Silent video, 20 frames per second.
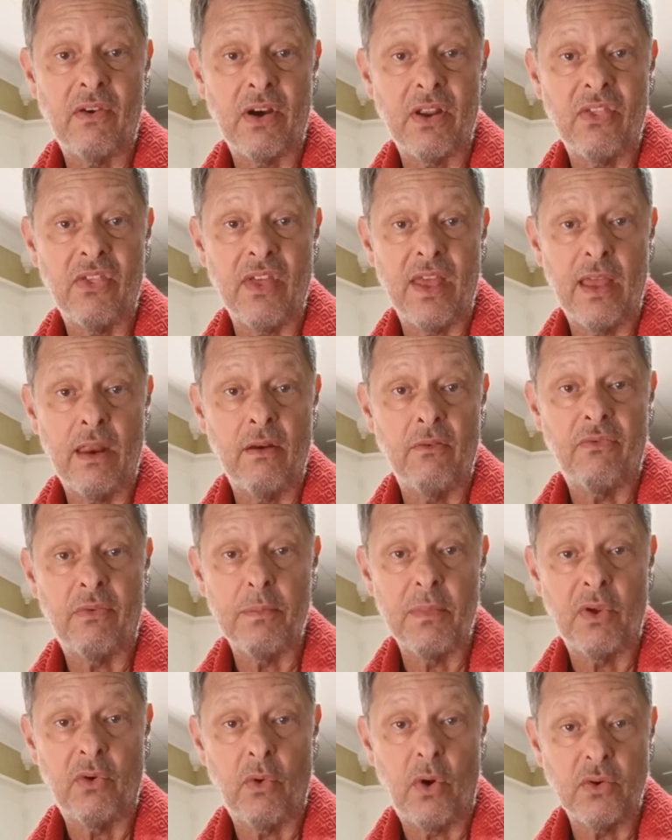very thin
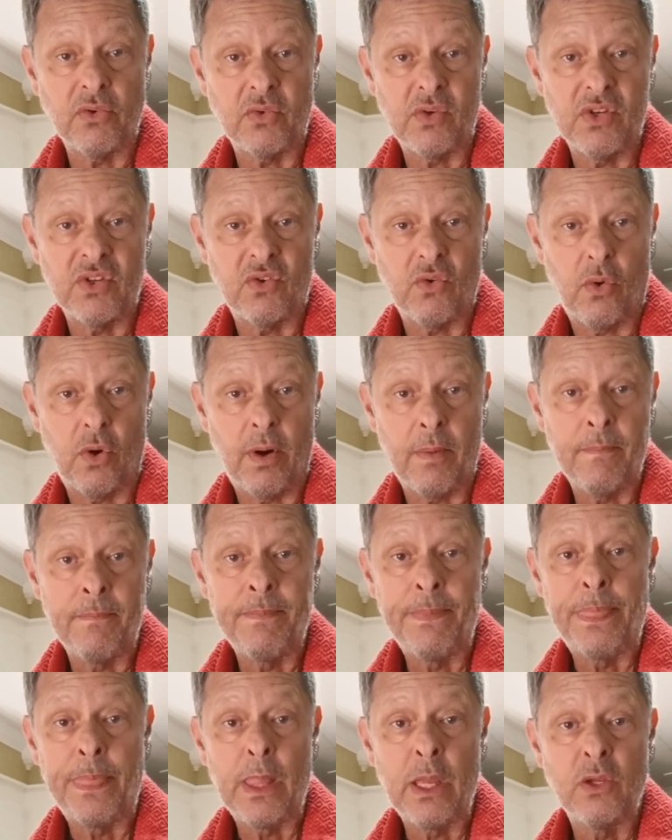from the grocery store.
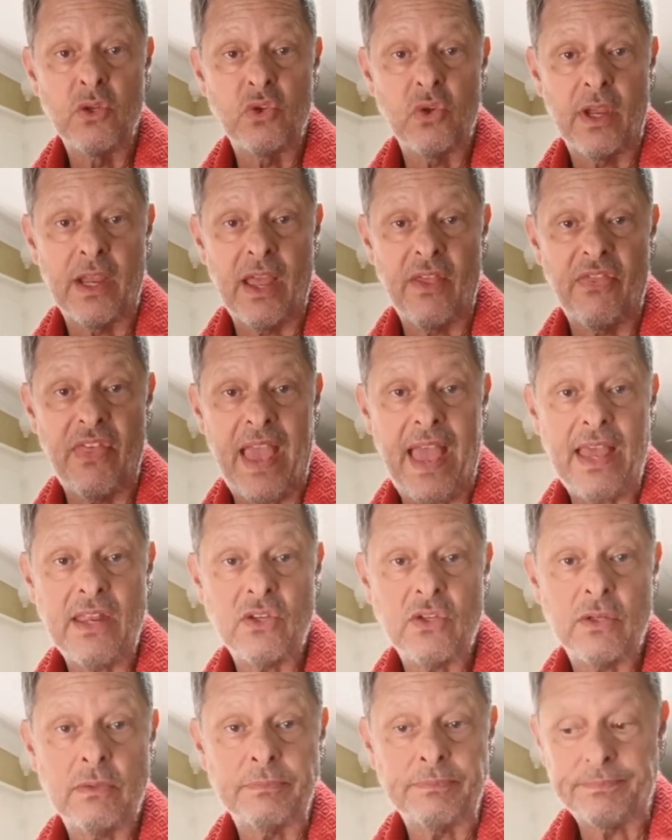So I got
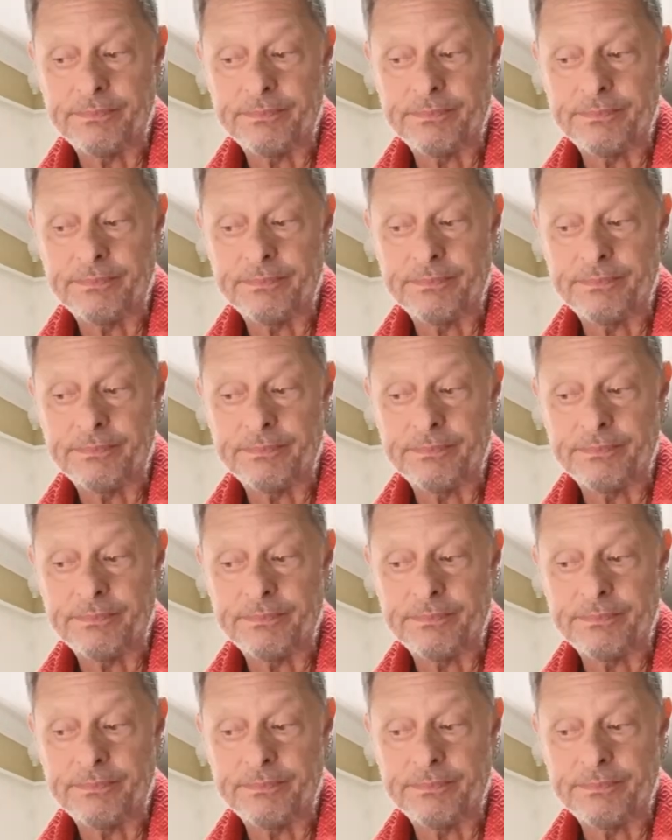that.